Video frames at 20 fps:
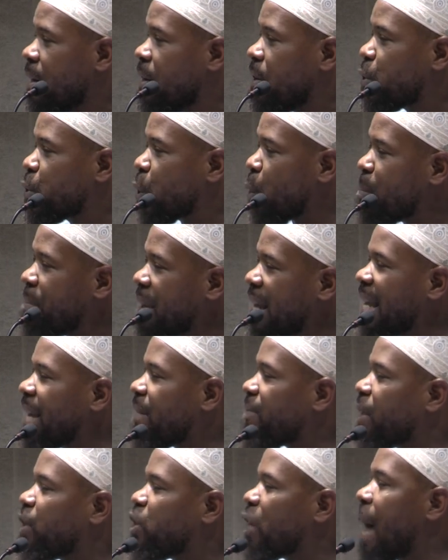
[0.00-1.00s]
So many
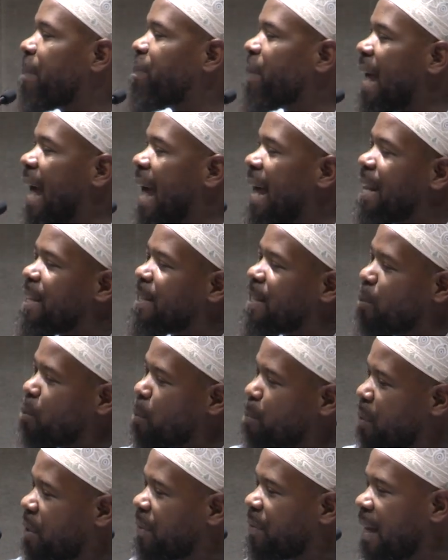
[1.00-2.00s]
of the chapter headings he will
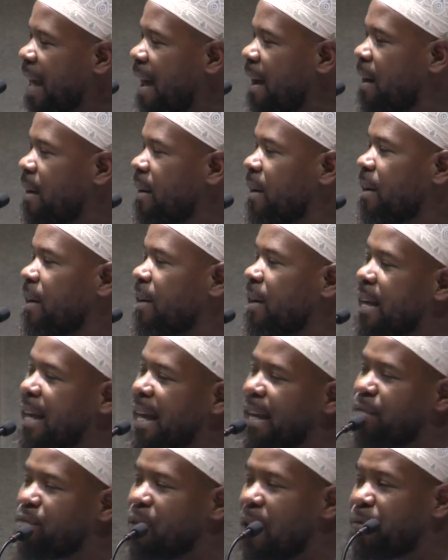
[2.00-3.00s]
put there
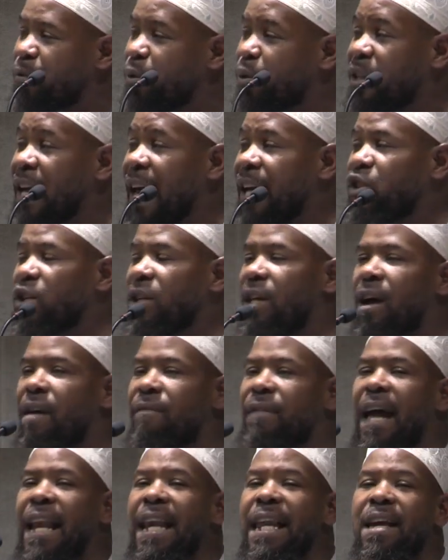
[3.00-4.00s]
in refutation
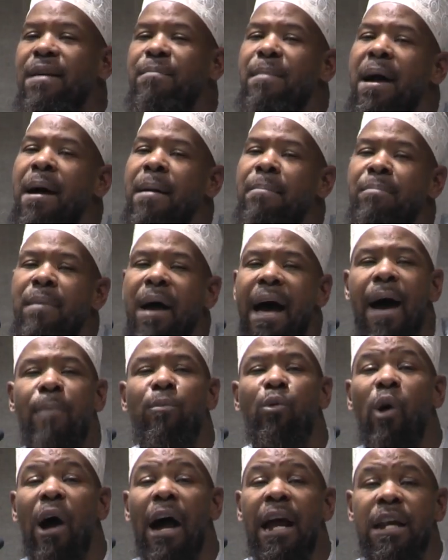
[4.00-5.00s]
of Al-Imam
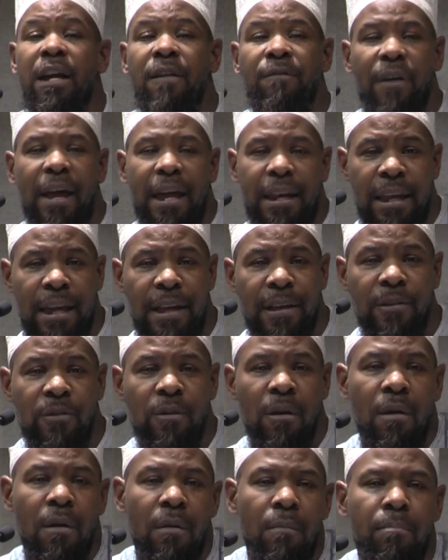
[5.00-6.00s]
Abu Hanifa and his
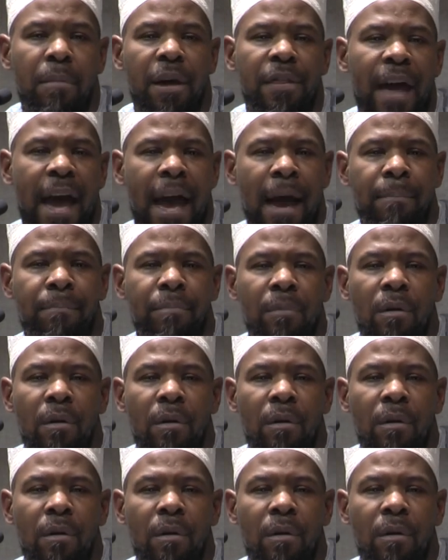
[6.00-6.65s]
madhab,